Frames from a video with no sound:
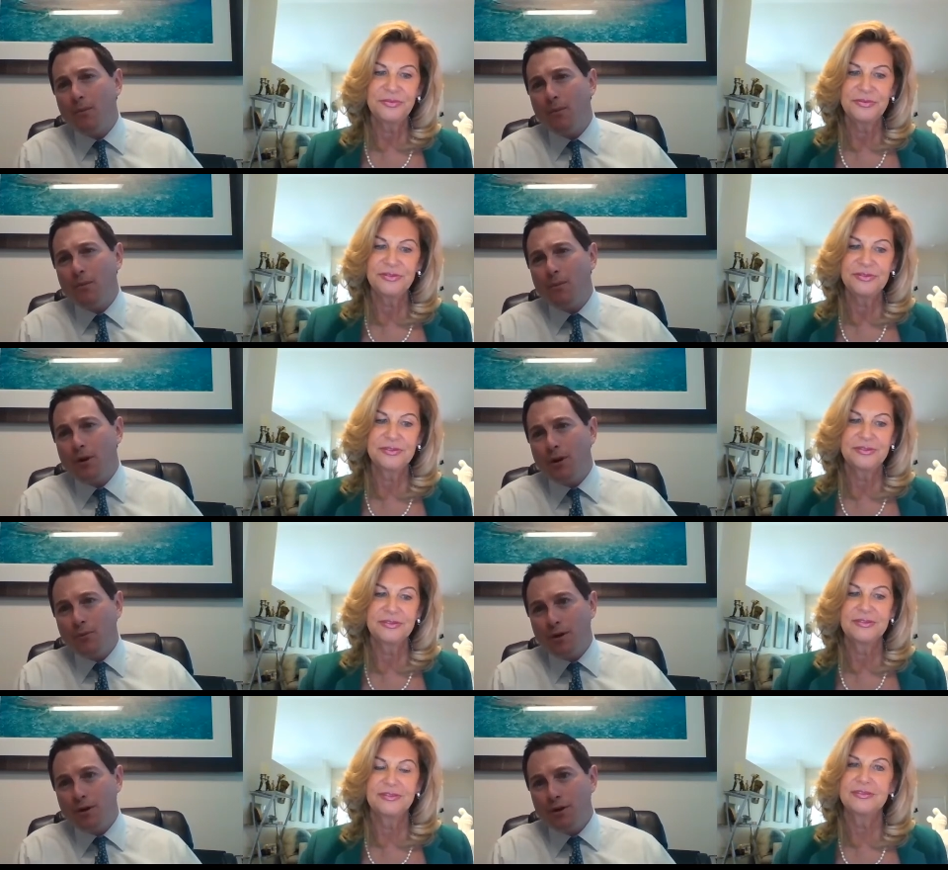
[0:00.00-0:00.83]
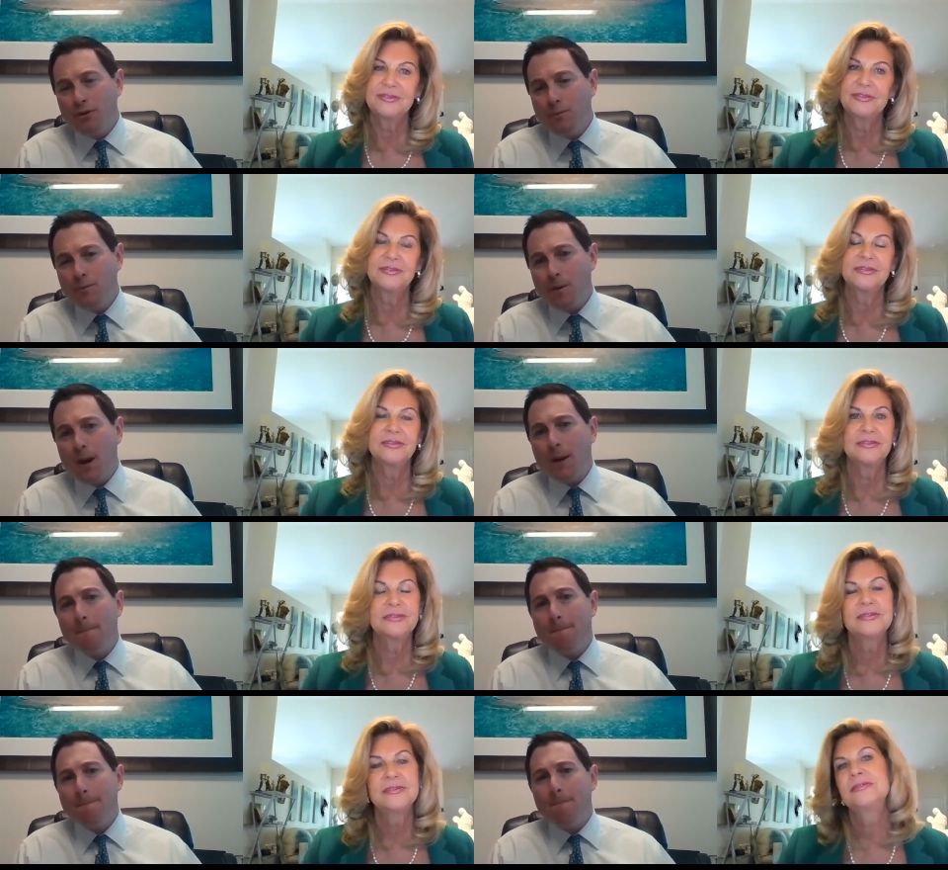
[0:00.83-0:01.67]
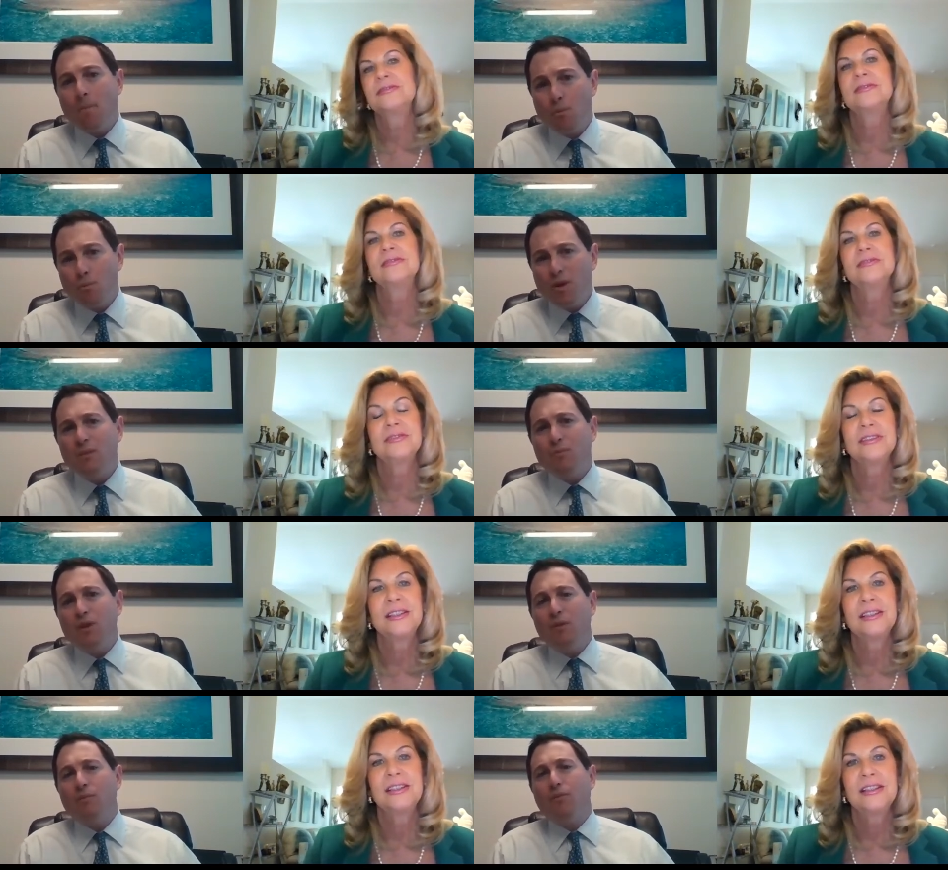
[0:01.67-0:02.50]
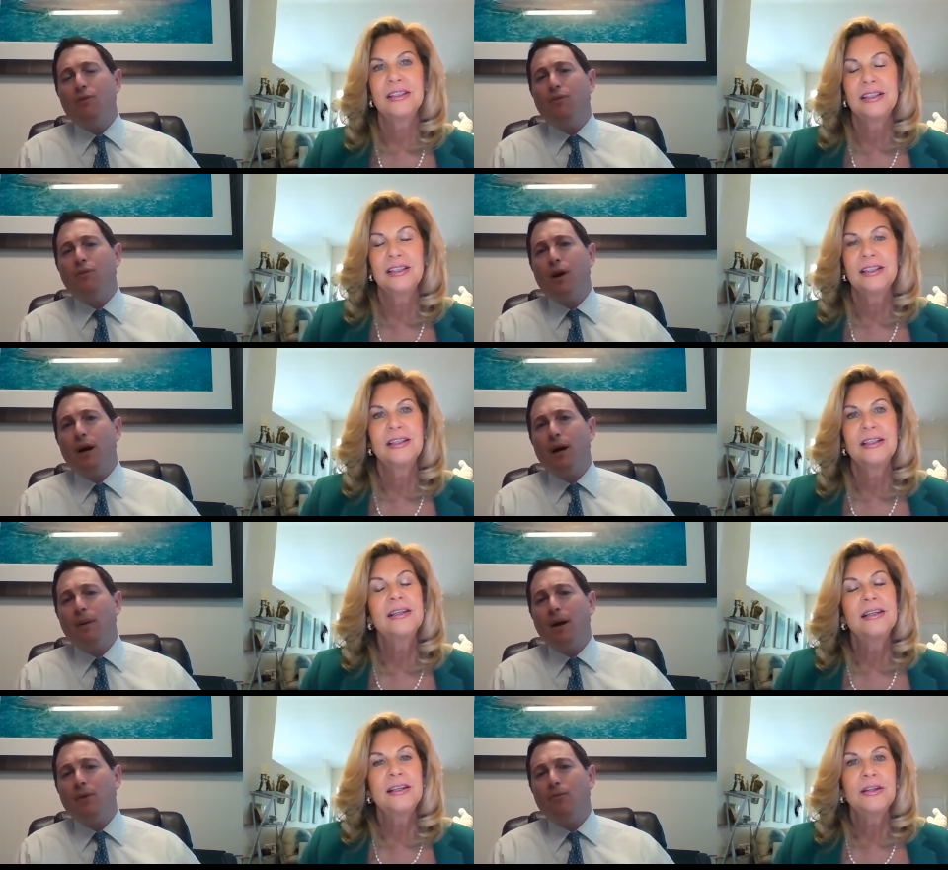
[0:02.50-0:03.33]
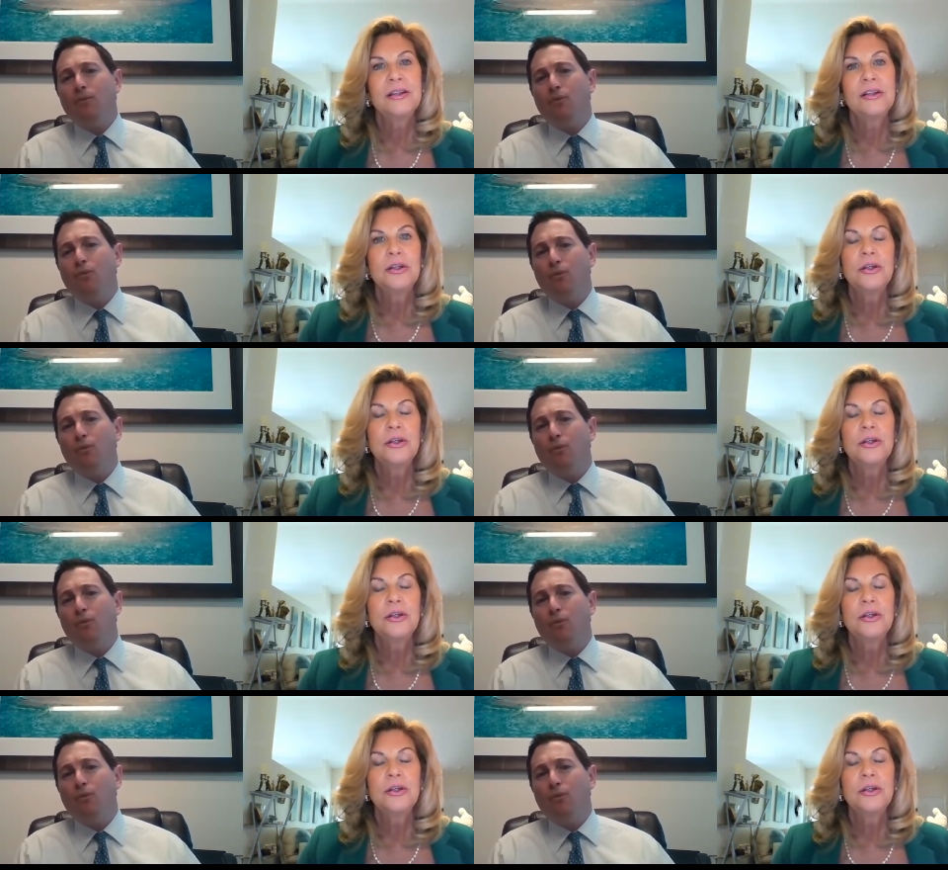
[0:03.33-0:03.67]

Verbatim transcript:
Speaker 1: um, you know, when you um, meet people, um, I mean,